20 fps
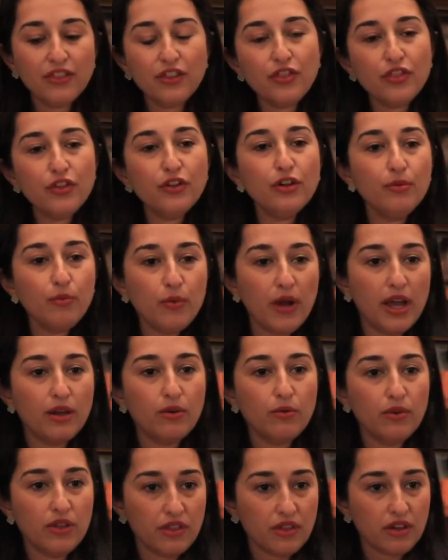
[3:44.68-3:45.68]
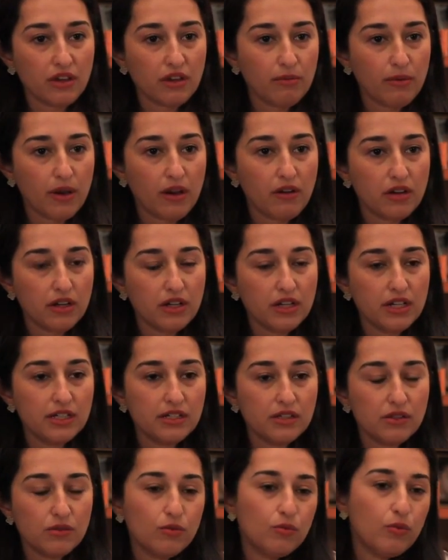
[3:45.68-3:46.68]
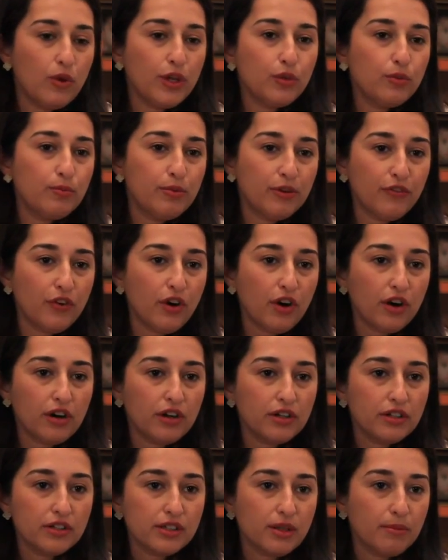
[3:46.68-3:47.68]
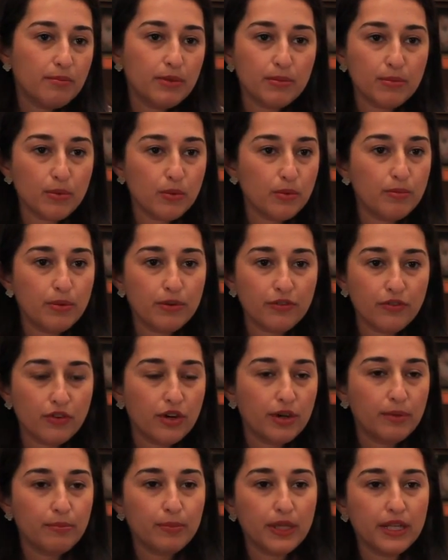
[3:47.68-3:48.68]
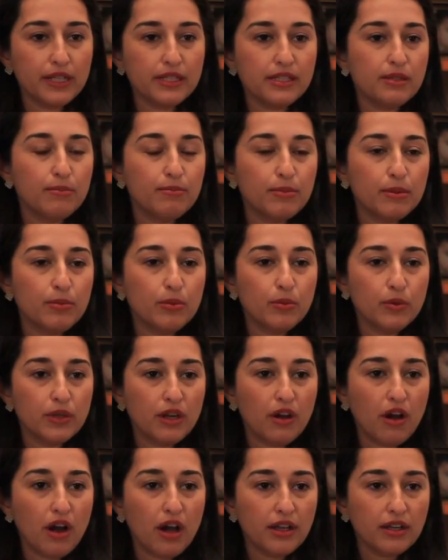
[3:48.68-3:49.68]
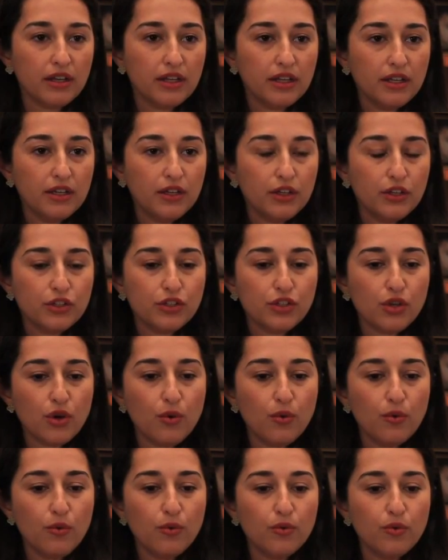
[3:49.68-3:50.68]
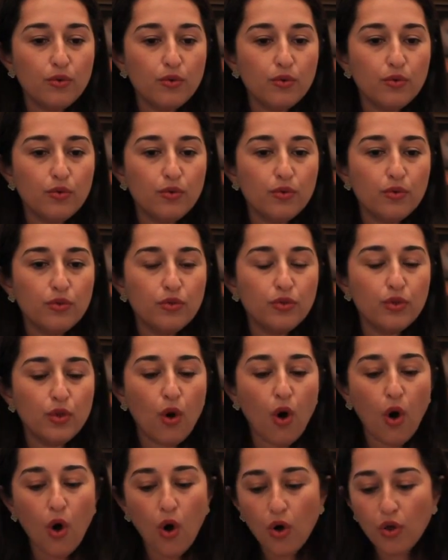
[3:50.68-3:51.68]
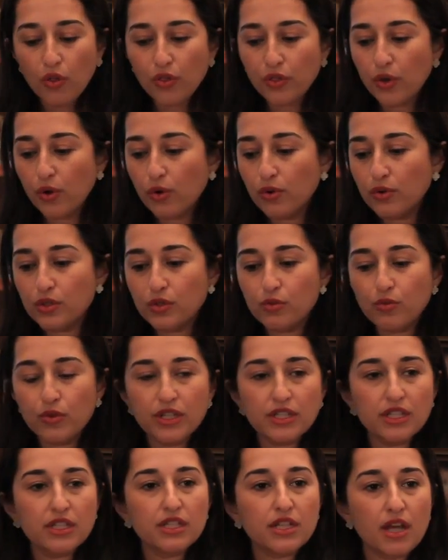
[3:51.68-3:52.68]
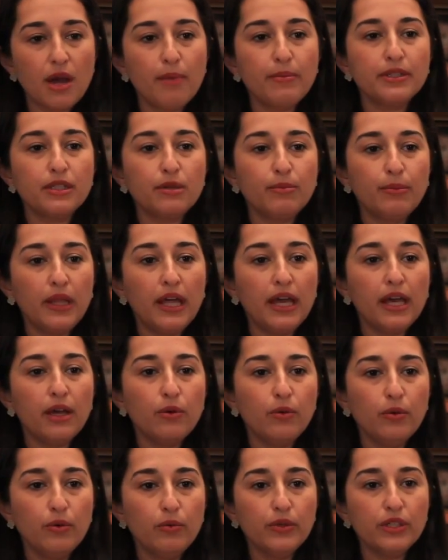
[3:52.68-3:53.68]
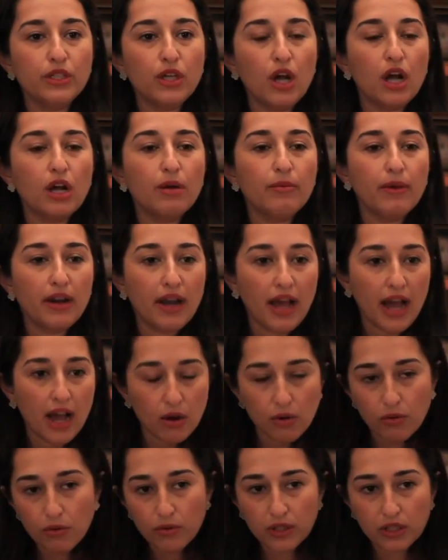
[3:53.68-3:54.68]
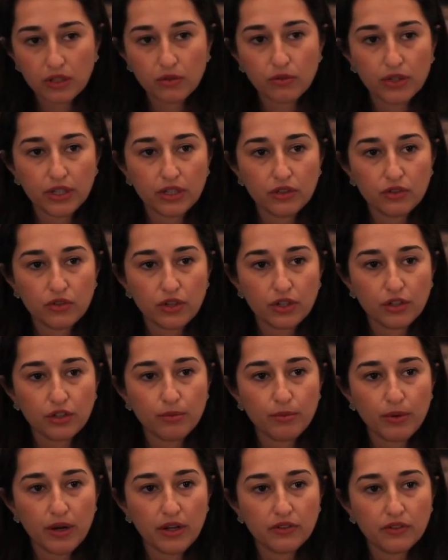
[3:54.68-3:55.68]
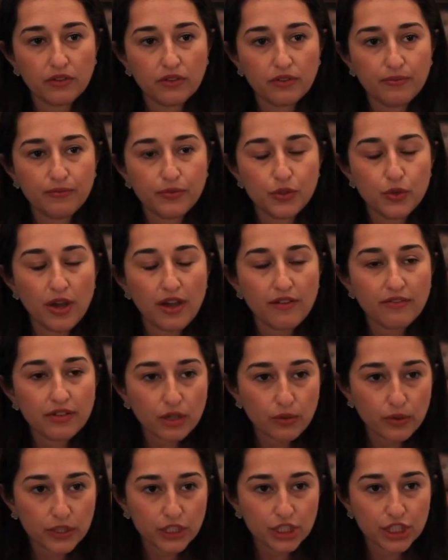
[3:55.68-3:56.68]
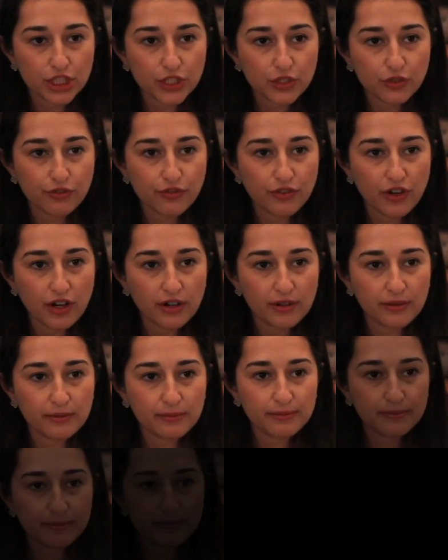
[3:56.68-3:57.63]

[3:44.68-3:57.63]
And the third way we think about it is what you prefer. Some people would prefer implants, some people would not. So all those reasons come into play when we talk about how we can reconstruct your breast. Do you have any questions so far?